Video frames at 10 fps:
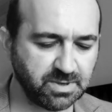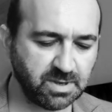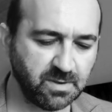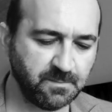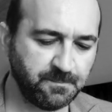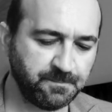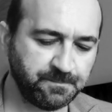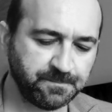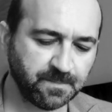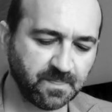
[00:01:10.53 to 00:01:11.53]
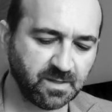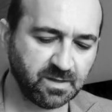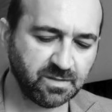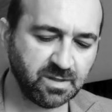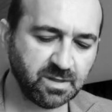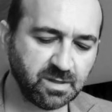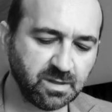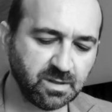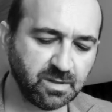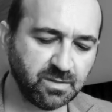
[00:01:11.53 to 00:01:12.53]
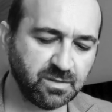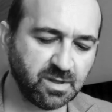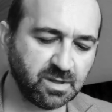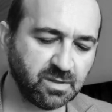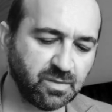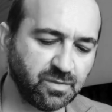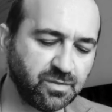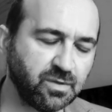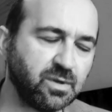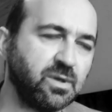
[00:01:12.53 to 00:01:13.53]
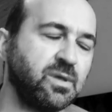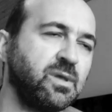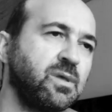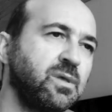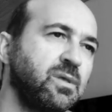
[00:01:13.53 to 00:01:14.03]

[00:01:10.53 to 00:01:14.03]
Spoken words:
But I think that the